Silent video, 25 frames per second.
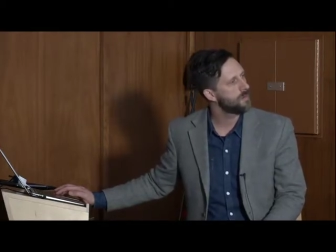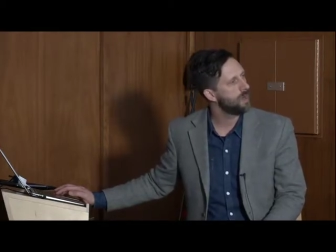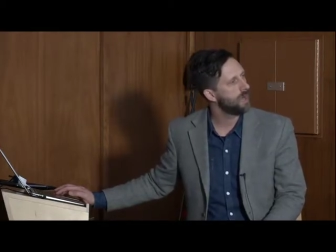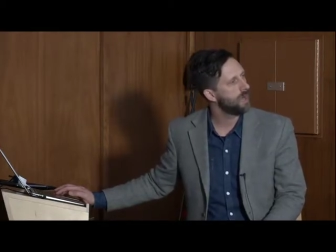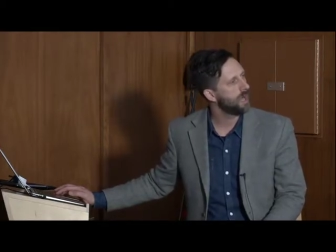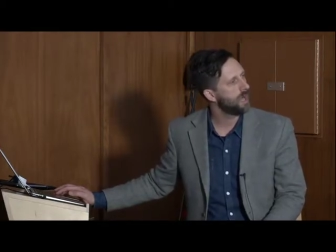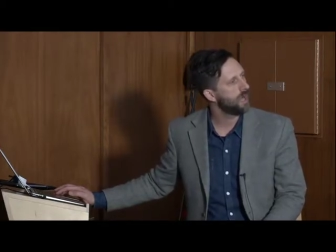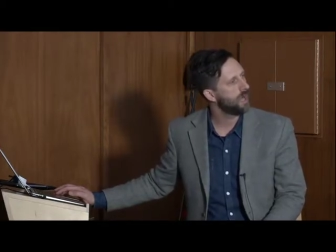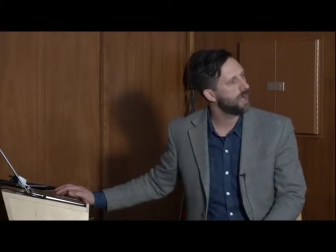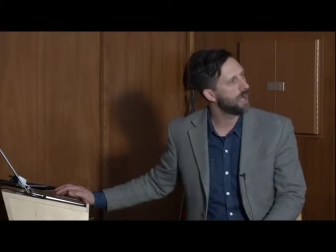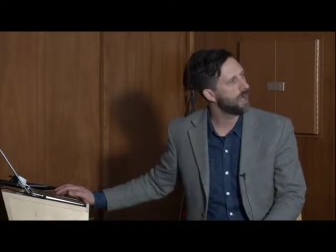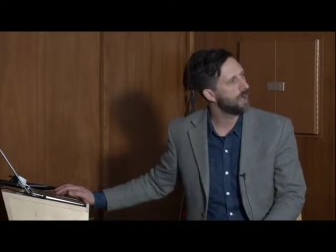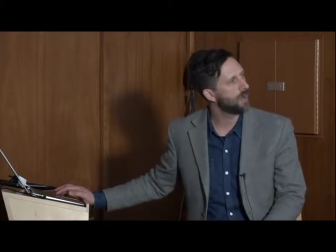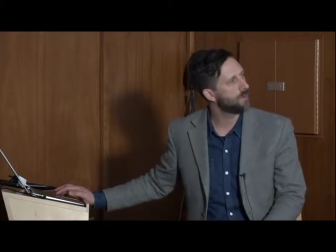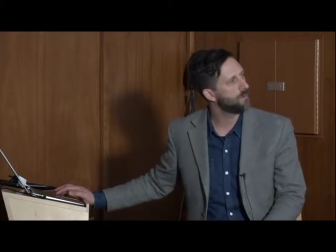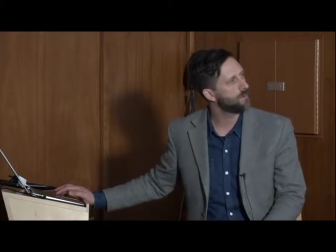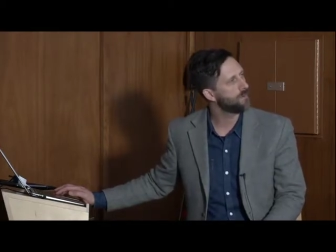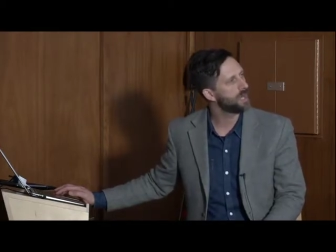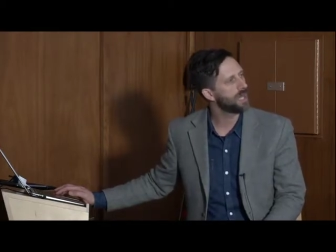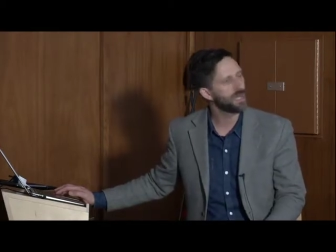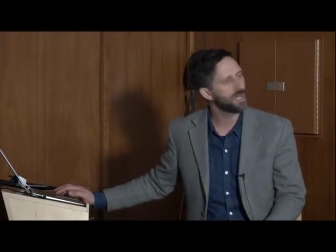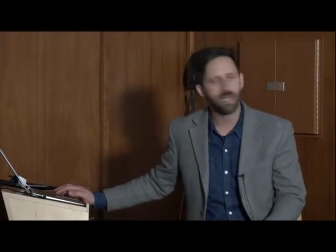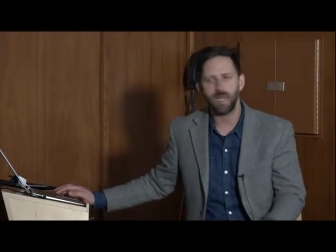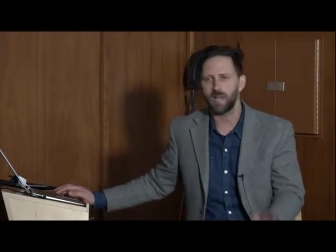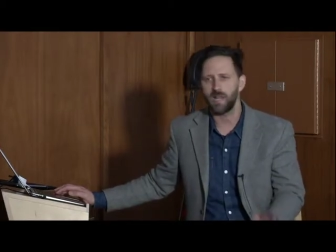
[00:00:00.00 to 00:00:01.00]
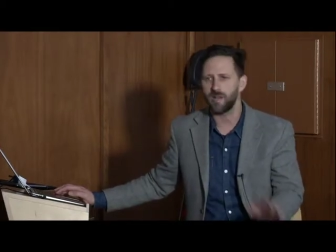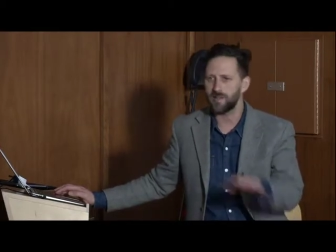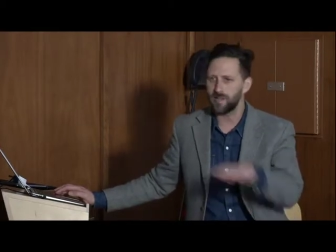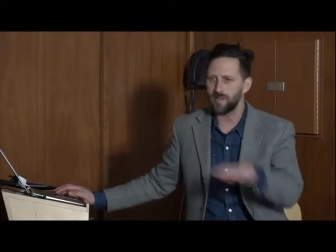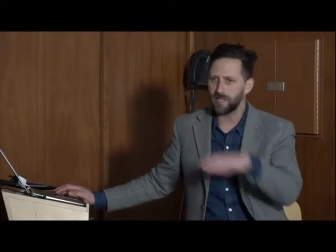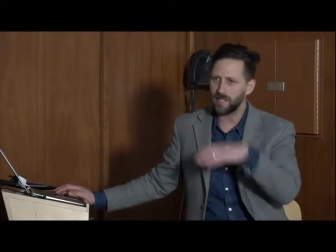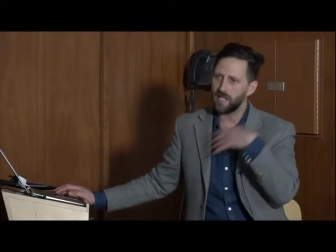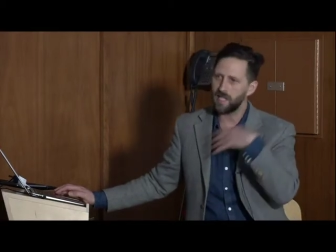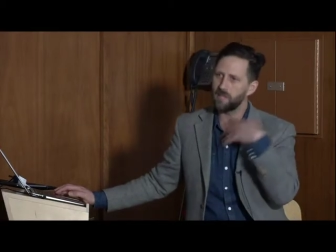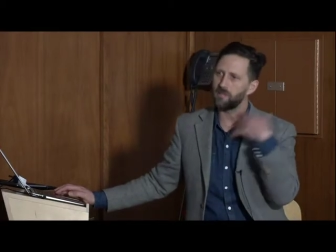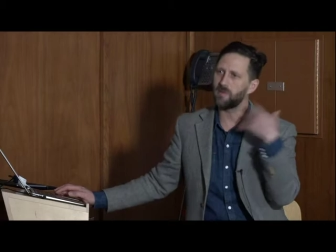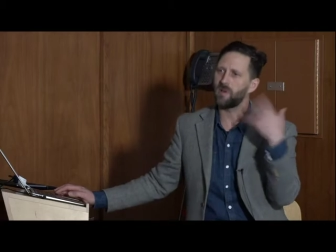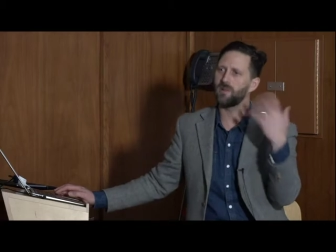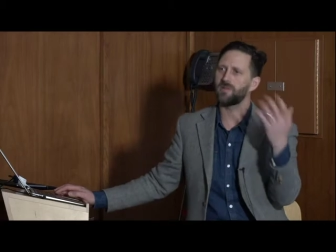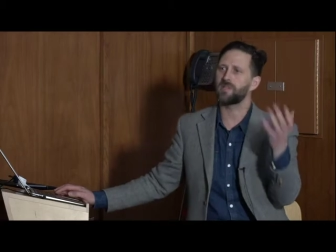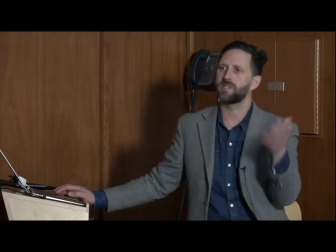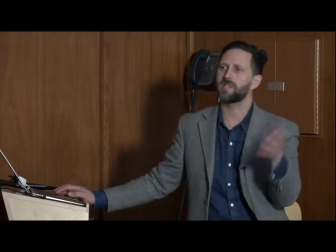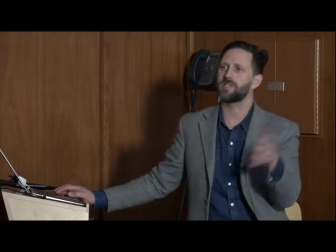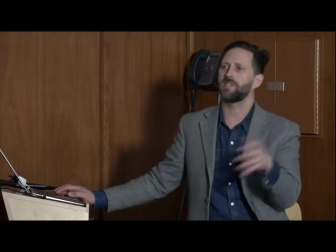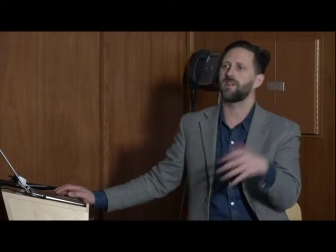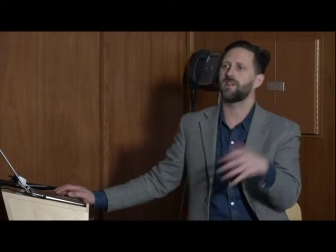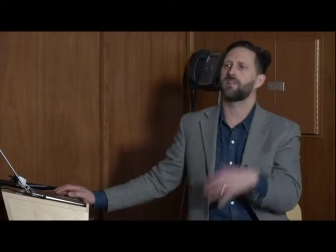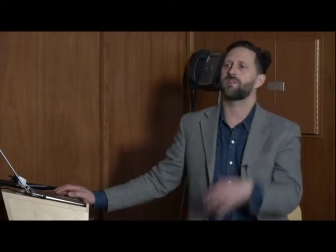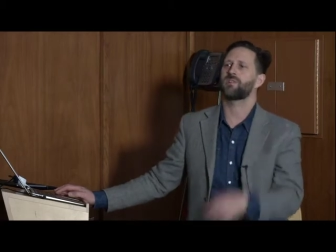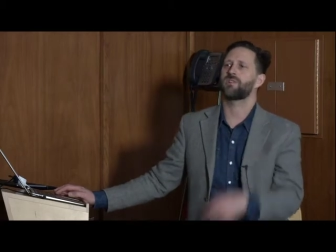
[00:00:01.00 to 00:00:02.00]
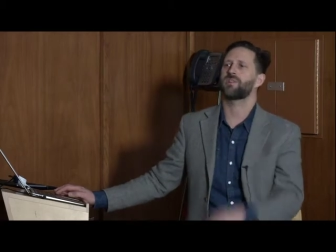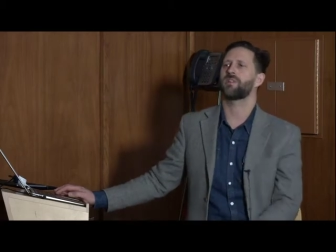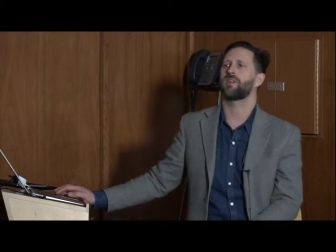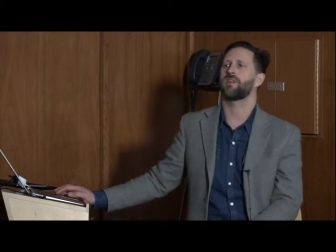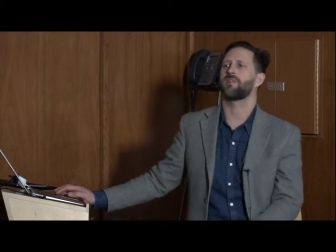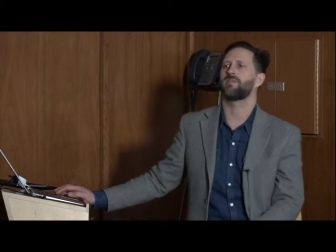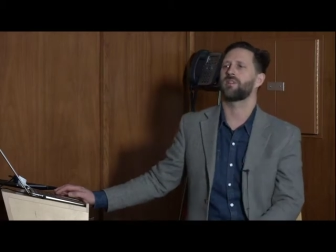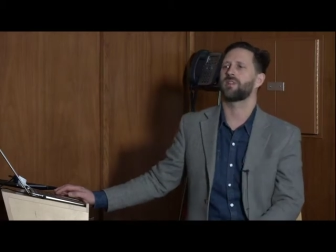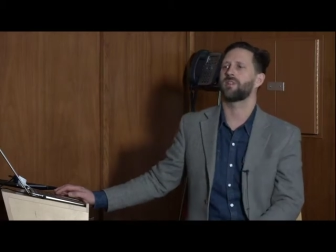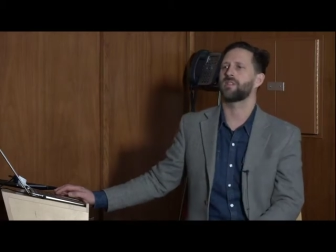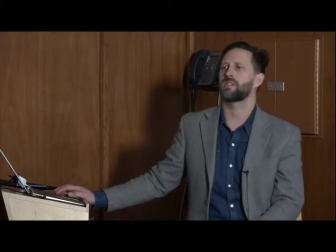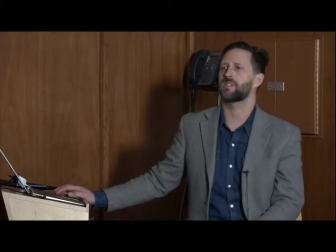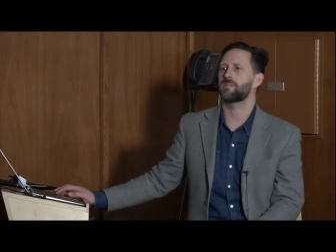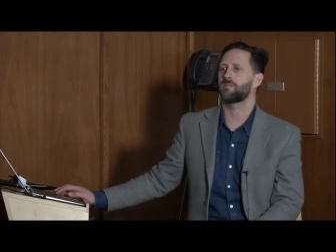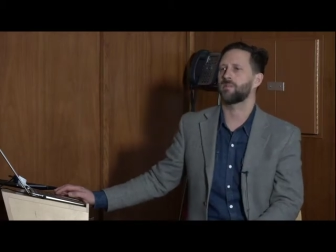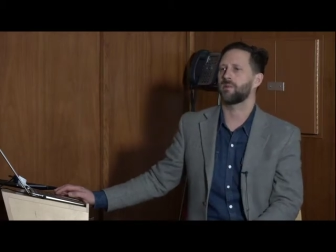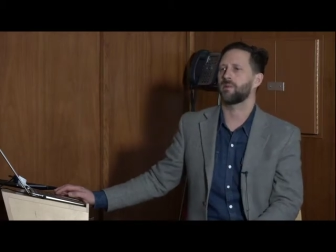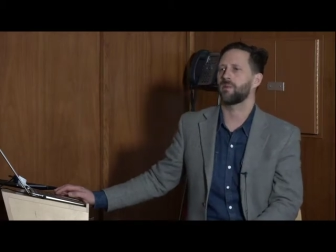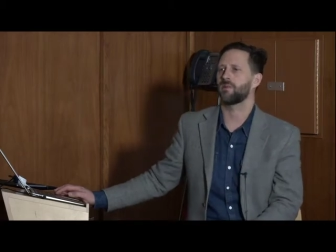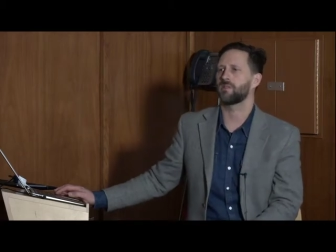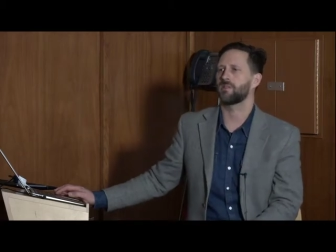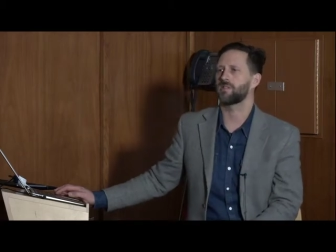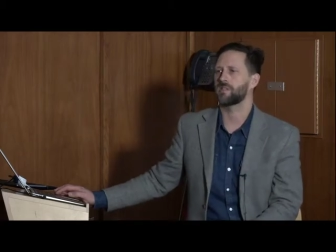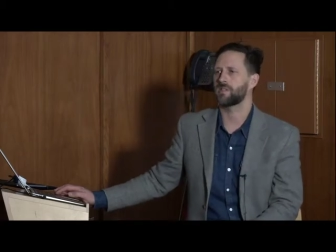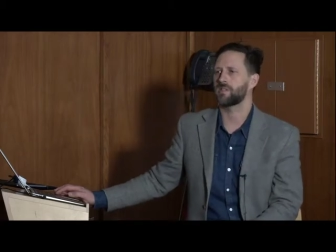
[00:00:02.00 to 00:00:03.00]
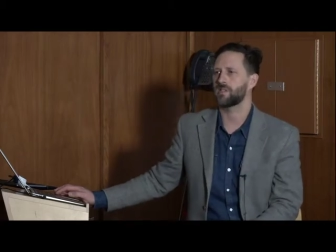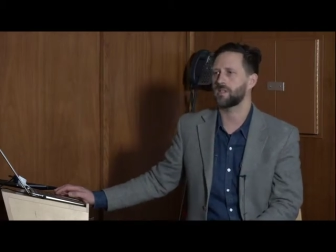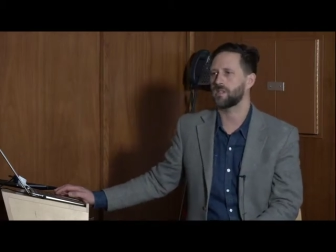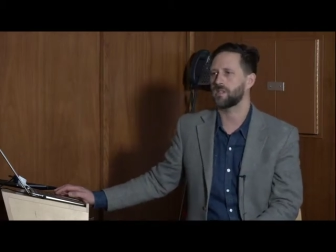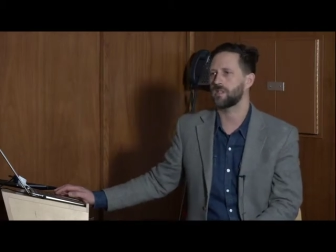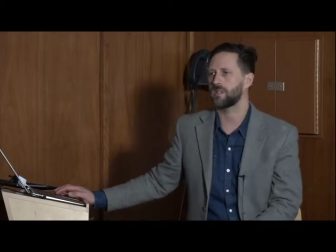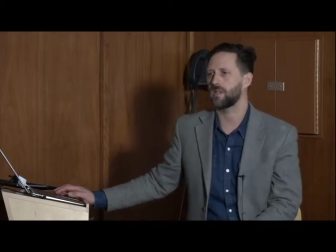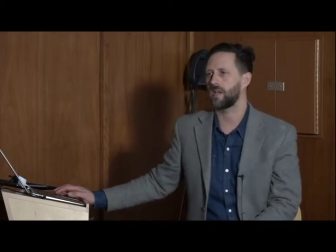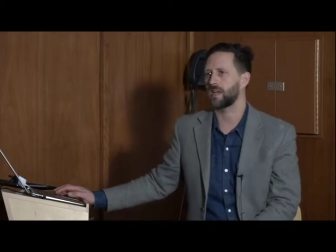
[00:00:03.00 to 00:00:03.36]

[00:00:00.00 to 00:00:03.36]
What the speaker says: And again, thinking about this notion of a dispersed